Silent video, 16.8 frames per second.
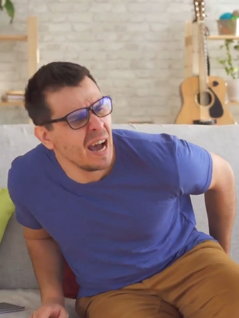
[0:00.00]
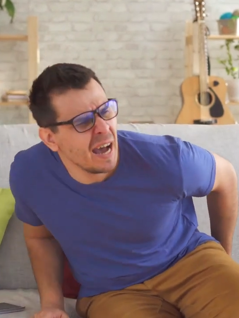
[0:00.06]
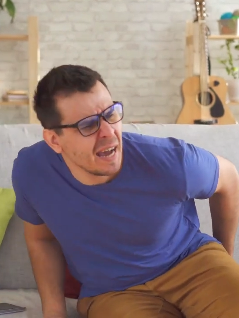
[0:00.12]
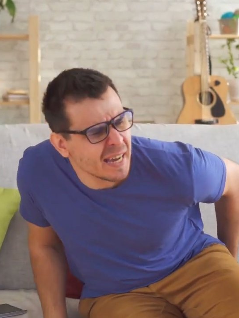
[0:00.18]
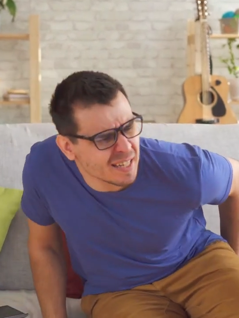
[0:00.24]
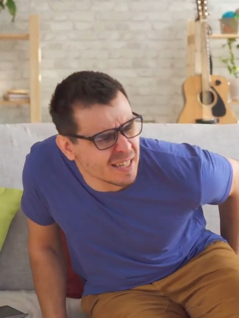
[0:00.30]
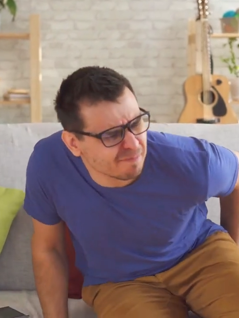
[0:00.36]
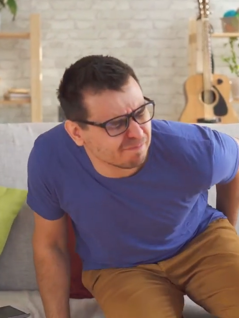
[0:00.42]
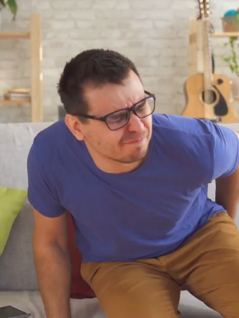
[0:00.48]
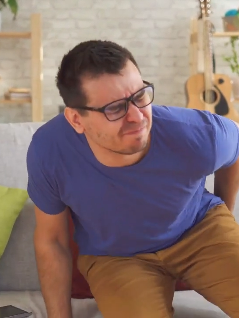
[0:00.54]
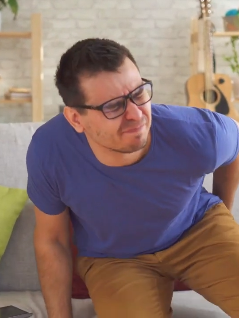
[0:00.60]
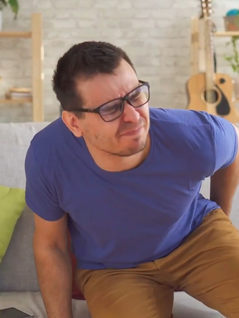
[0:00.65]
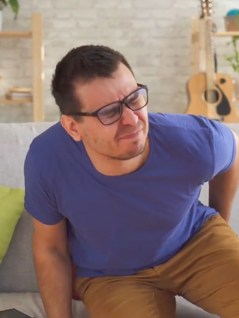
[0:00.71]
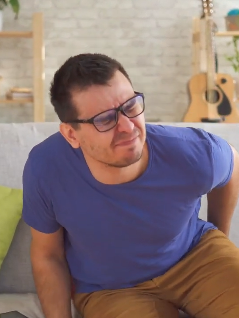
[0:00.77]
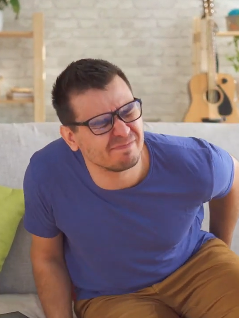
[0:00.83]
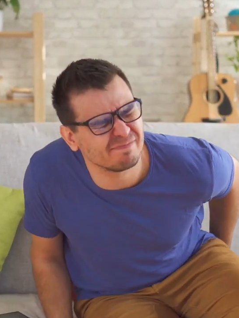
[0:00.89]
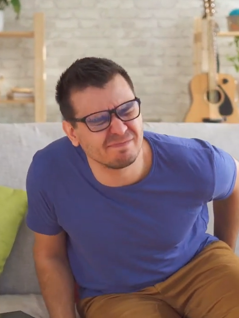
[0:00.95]
If you're
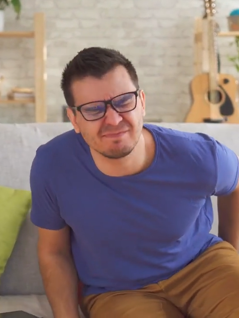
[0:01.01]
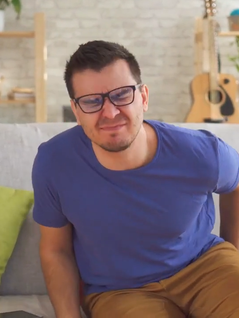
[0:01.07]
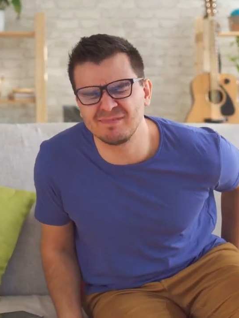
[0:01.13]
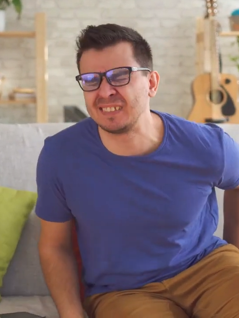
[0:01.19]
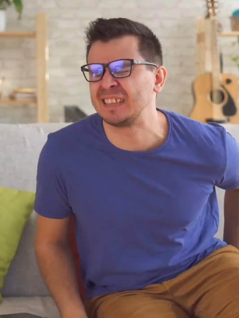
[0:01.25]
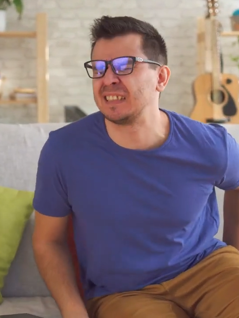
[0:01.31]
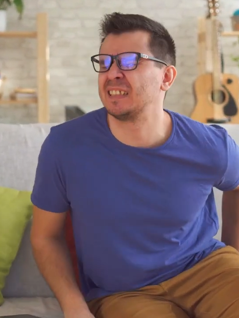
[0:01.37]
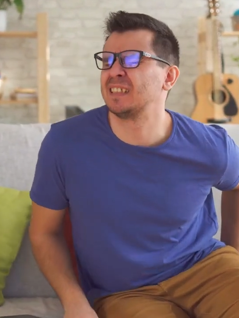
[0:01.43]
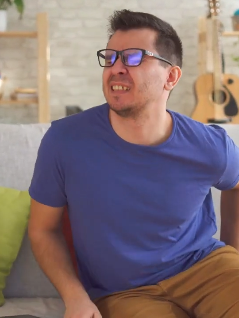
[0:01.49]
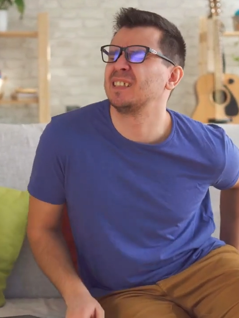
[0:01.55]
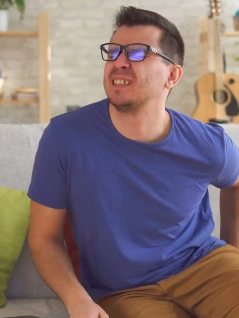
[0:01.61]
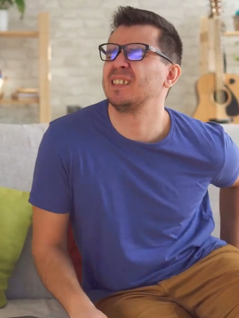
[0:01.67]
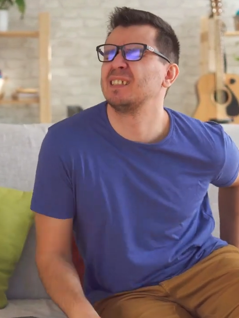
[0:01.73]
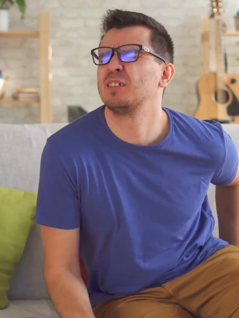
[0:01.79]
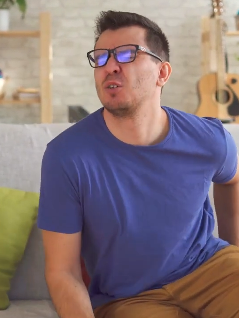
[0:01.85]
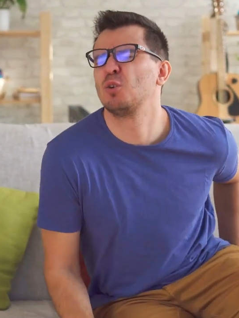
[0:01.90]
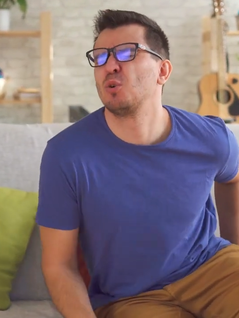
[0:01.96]
unable to relieve yourself
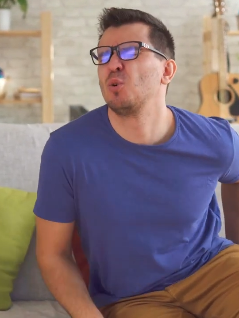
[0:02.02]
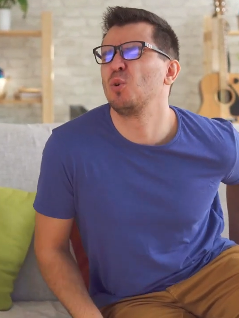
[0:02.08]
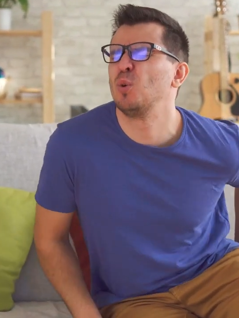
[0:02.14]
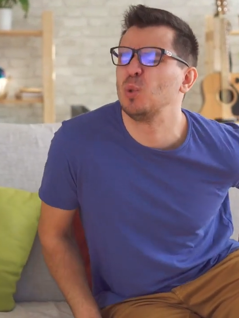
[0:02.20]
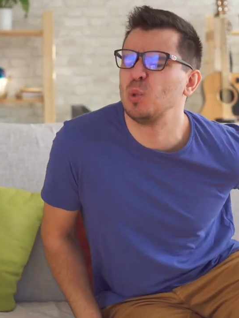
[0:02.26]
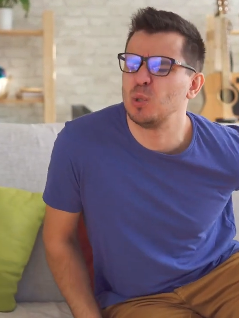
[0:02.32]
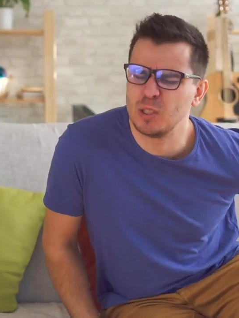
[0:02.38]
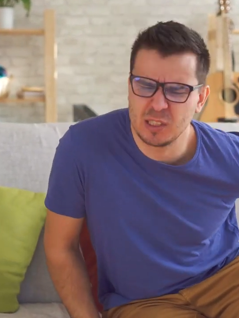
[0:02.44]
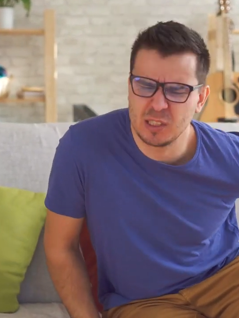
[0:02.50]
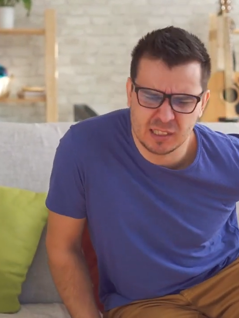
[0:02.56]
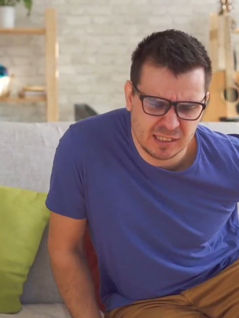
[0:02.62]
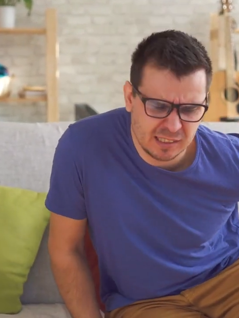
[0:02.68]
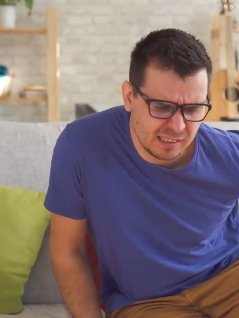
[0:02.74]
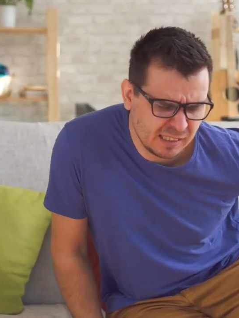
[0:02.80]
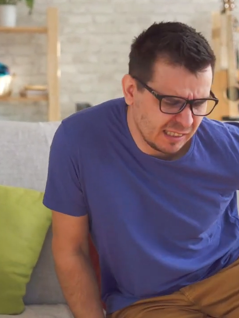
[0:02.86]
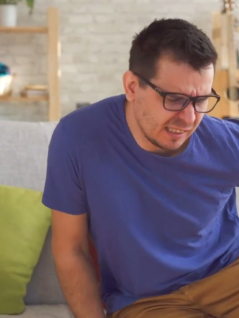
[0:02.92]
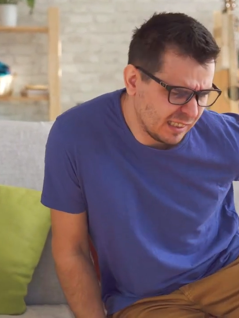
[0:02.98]
within a few minutes of
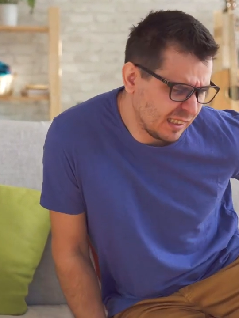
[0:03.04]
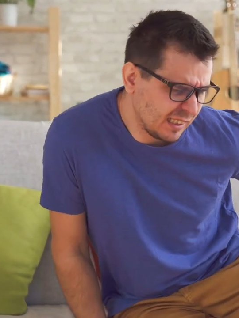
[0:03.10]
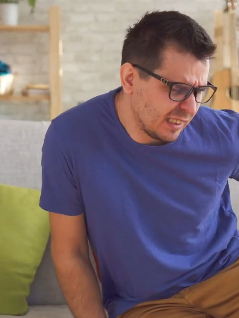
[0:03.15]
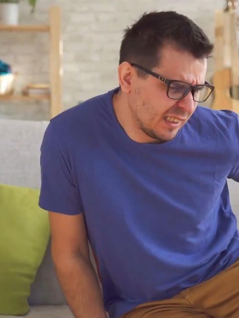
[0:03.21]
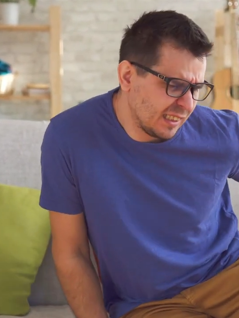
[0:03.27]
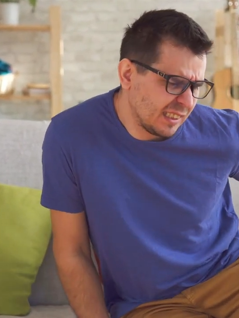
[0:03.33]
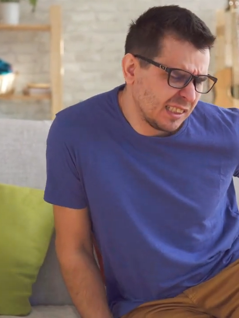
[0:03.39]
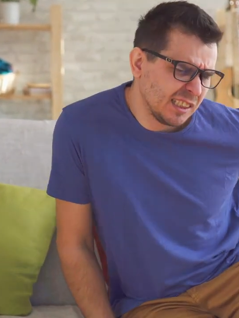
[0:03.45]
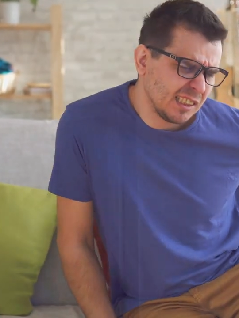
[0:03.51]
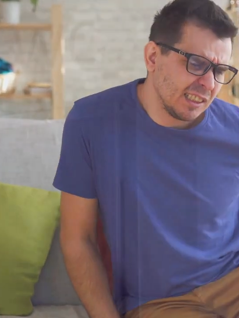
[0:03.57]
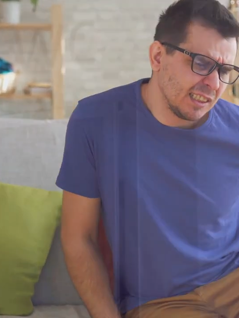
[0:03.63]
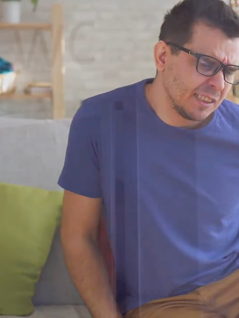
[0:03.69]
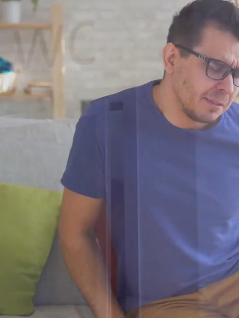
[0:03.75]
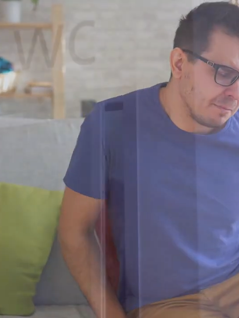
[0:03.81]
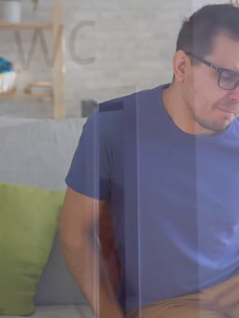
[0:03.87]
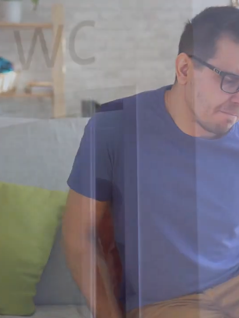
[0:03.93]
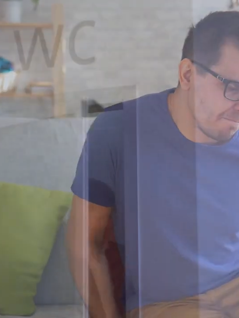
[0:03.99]
needing to go,
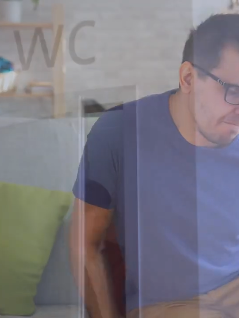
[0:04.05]
it's